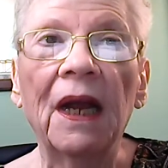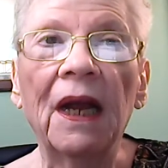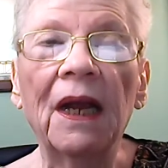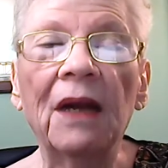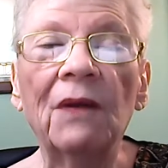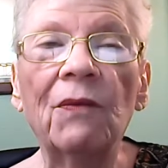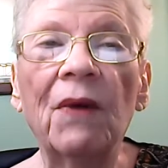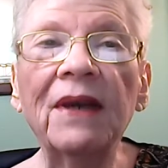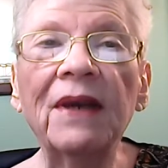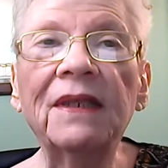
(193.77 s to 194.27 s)

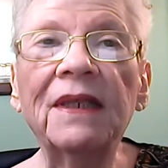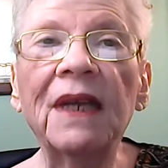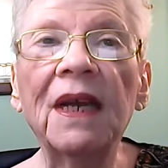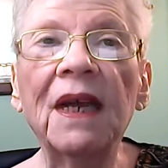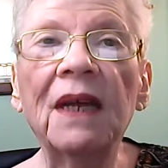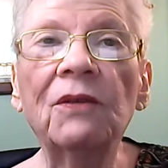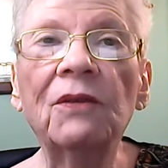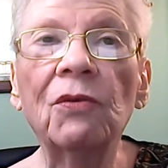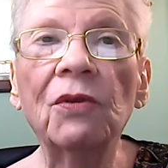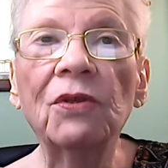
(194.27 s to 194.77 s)
in raising
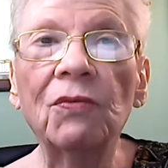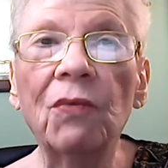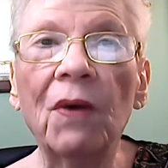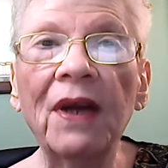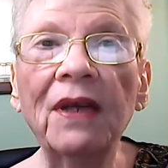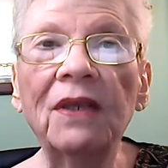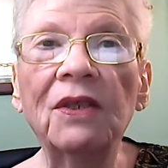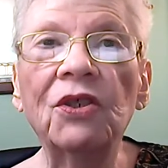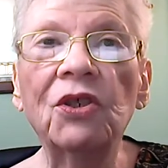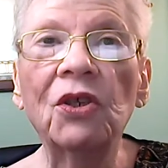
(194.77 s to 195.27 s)
interest
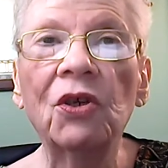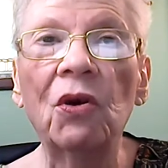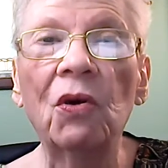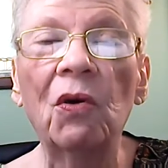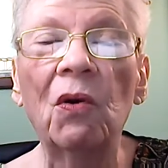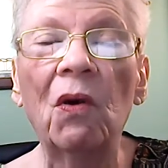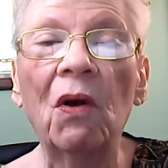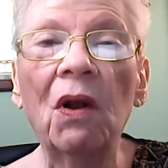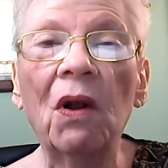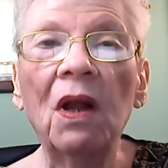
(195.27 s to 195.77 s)
rates to
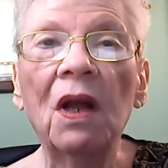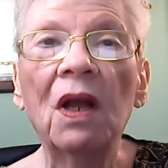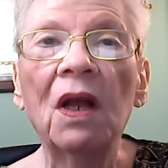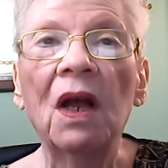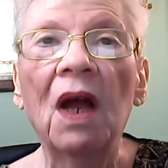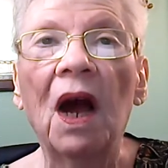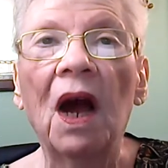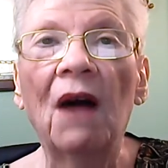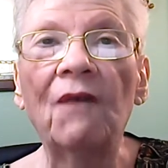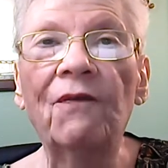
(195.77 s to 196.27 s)
cool
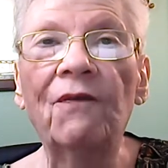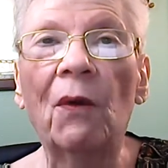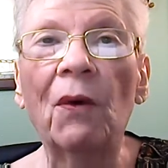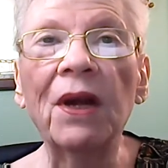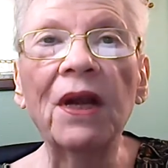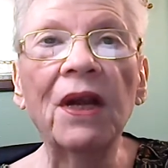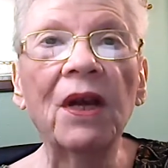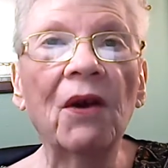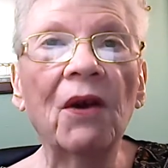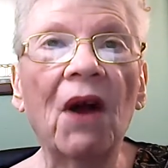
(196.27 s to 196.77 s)
a
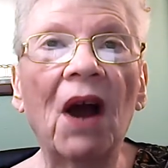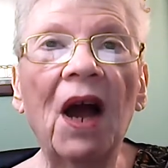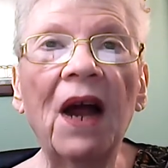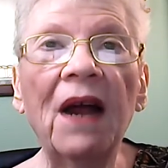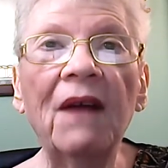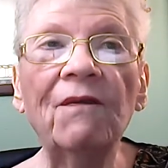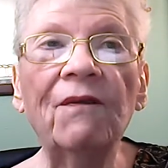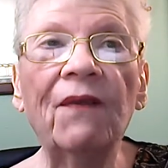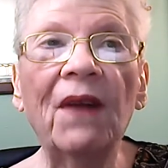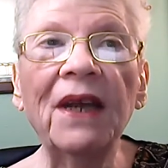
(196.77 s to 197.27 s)
40-year high
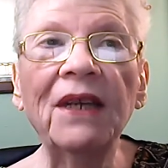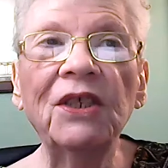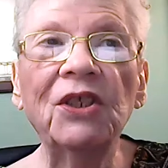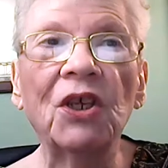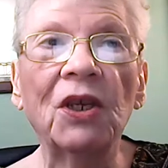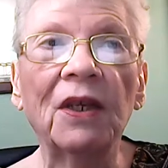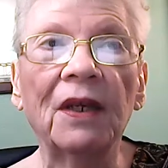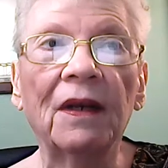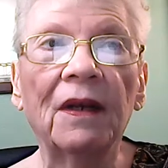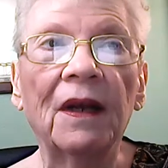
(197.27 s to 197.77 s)

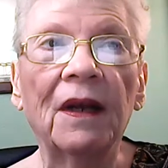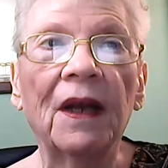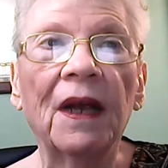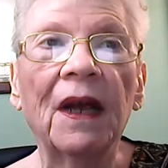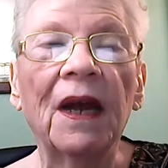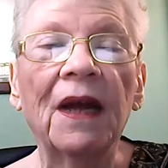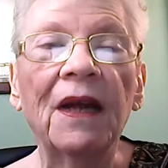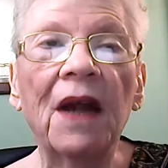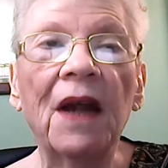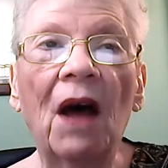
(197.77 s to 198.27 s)
inflation.
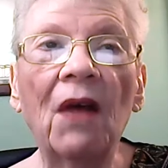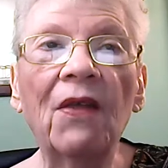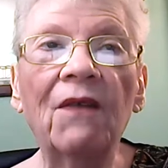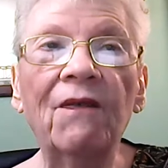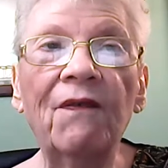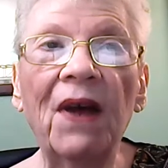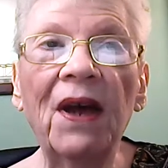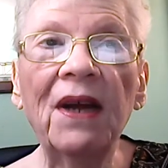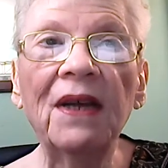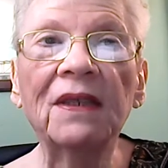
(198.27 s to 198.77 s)
Now the
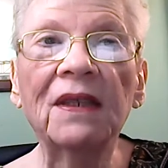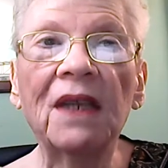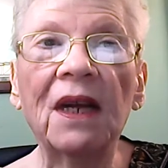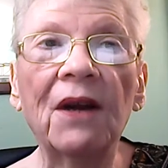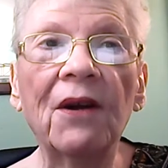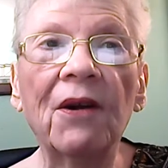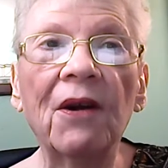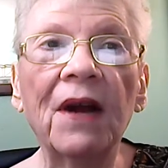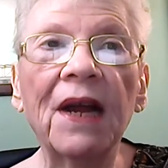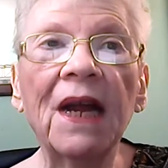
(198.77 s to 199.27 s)
Fed is
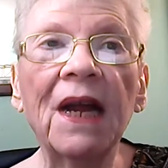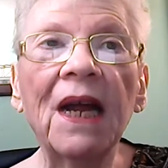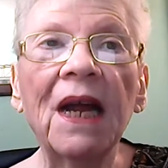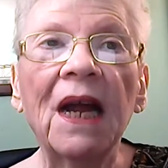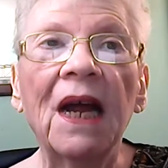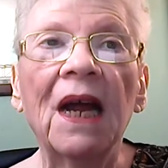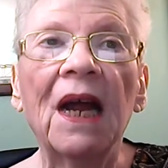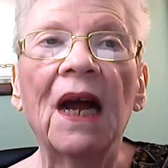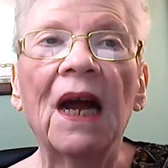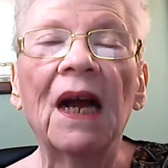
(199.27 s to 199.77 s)
clearing,
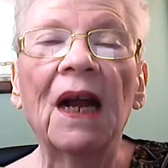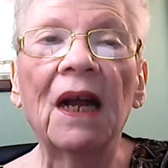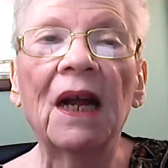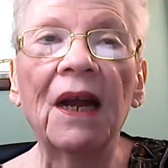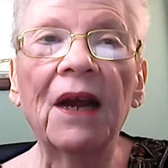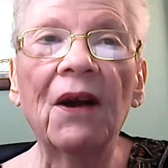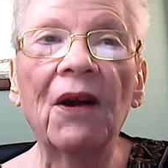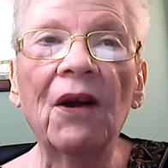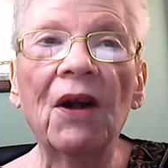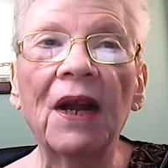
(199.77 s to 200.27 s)

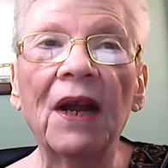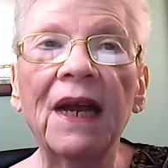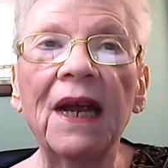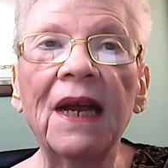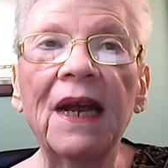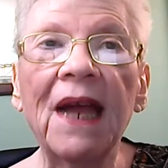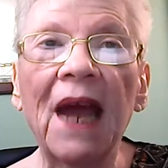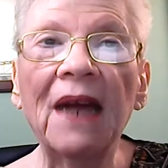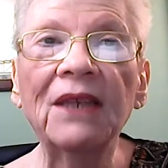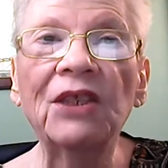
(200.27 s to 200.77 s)
clearly
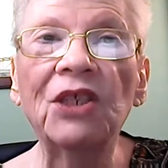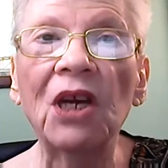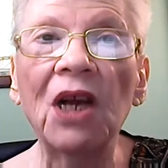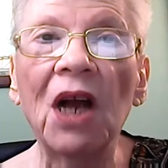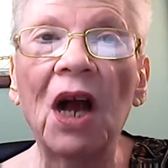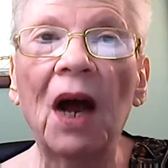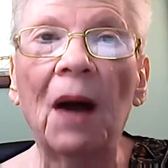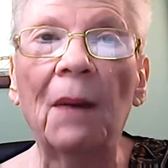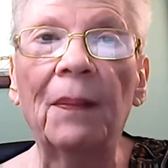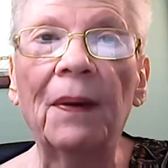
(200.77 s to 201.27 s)
catching
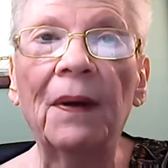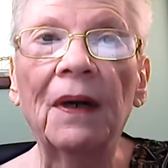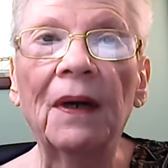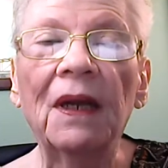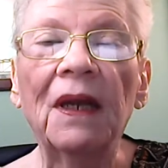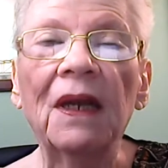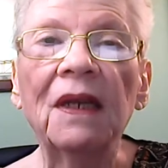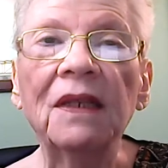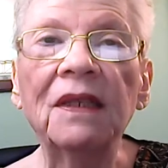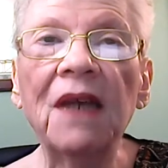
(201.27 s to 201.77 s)
up,
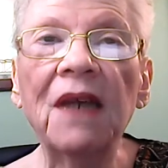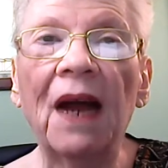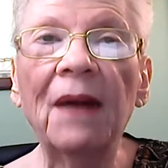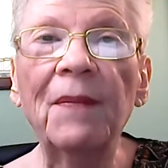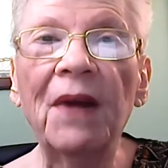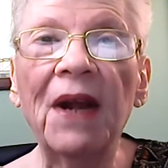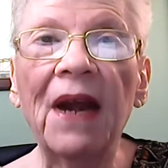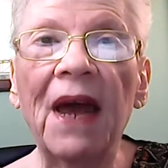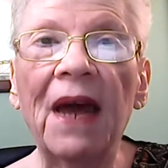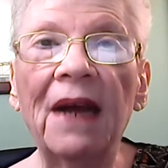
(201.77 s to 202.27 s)

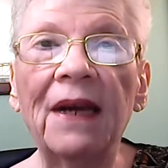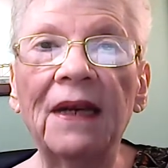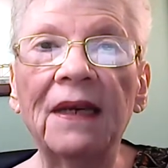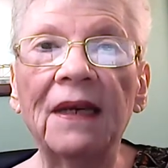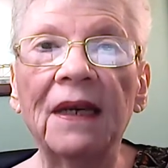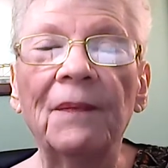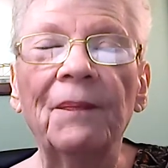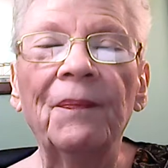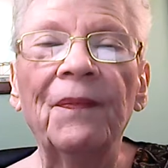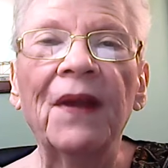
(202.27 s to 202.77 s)
Dimon added.
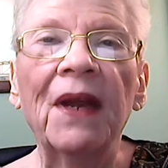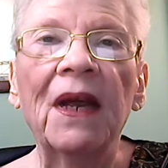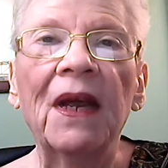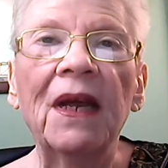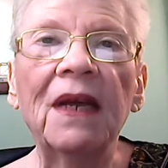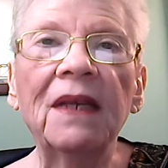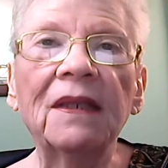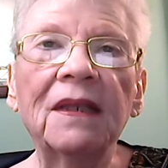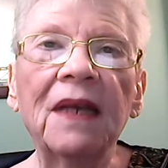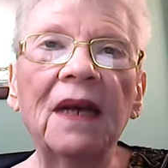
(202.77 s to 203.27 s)

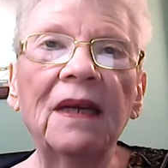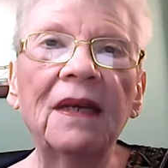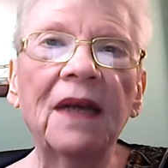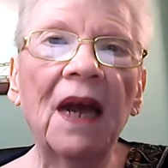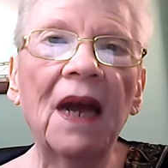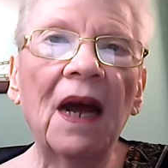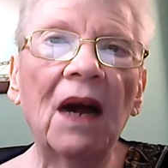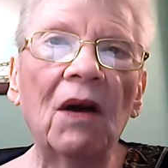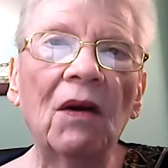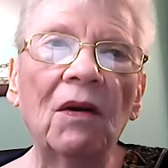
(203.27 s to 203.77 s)
He said
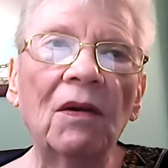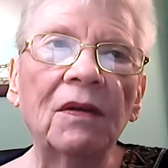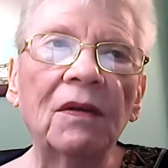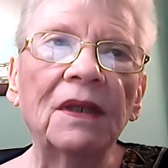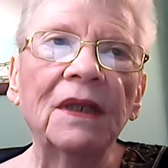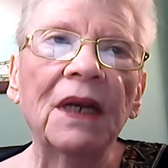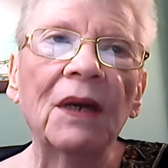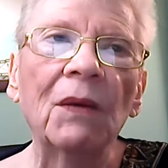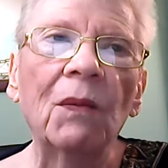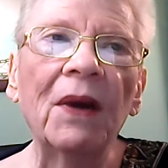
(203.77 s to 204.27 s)
now
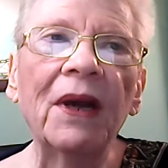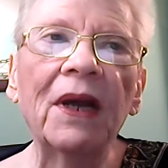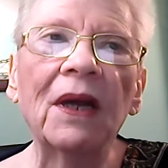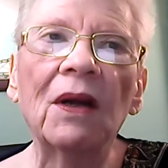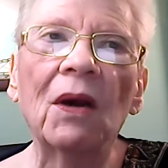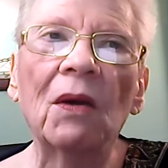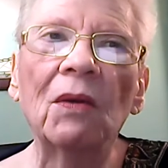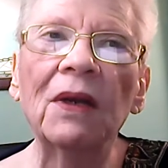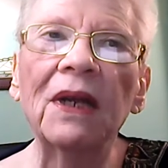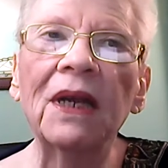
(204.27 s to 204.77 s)
we can
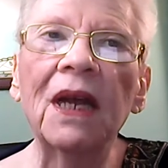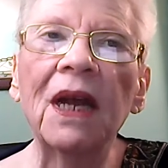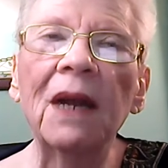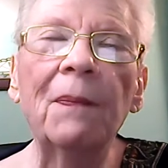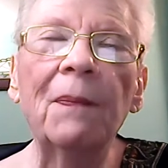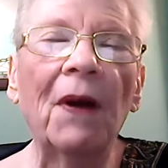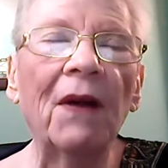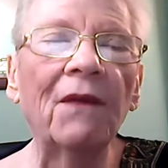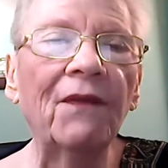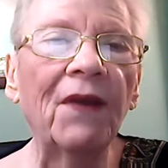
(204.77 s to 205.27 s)
only
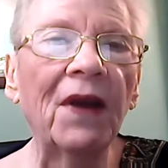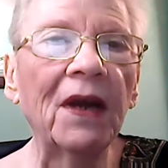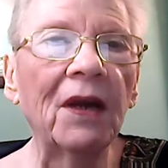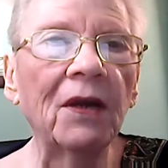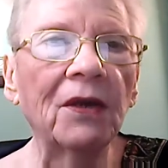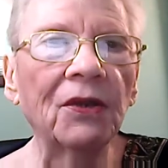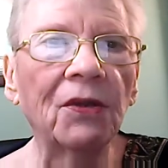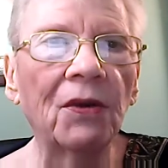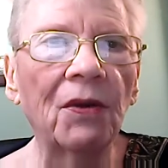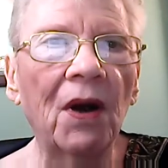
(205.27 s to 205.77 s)
keep our
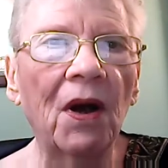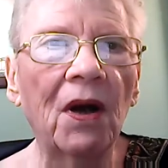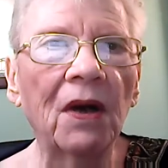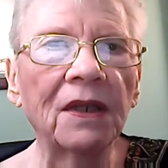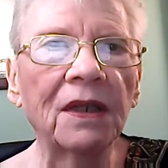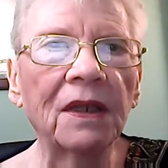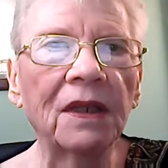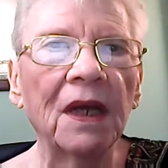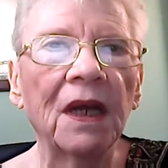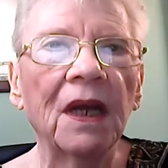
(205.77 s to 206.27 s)
fingers
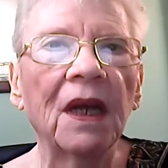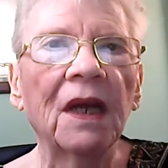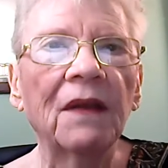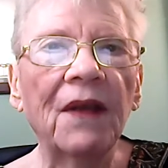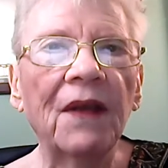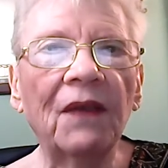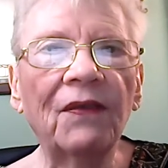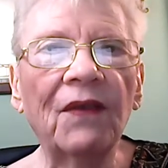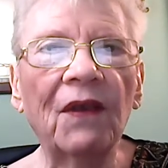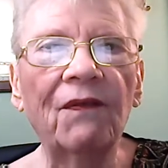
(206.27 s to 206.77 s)
crossed
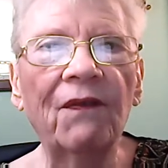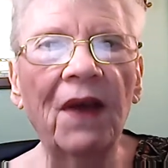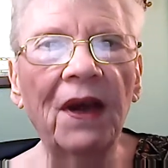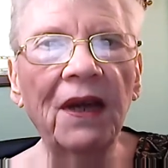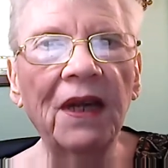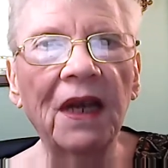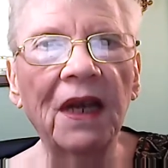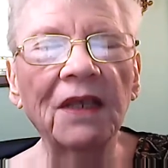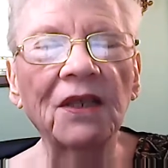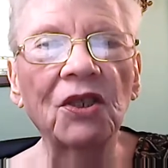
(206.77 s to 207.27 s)
that the
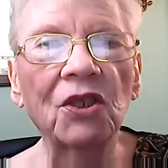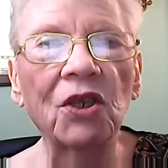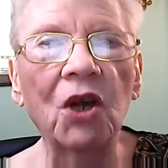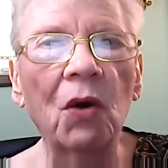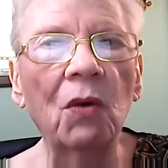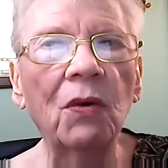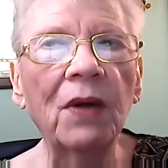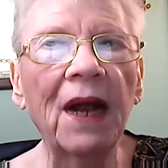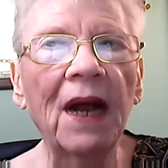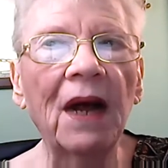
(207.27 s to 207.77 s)
Fed can
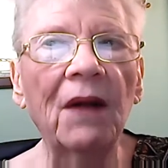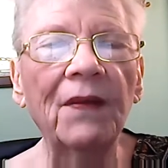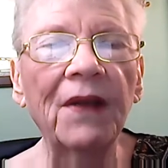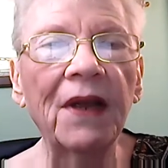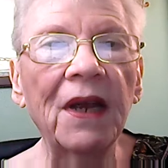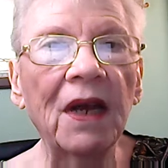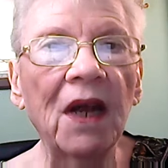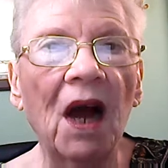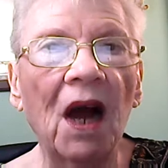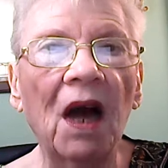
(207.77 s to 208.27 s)
slow down the
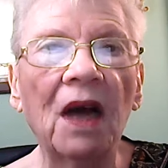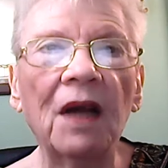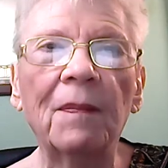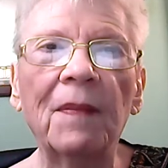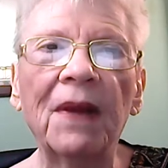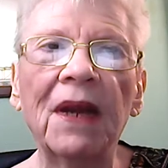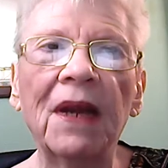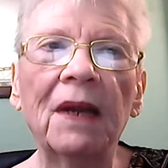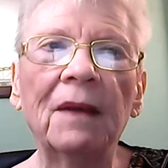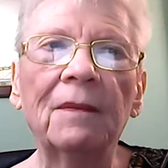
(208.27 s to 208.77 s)

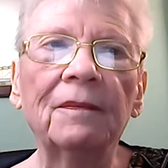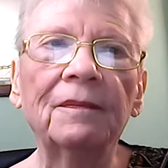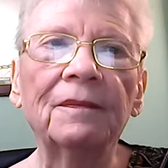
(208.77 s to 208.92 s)
economy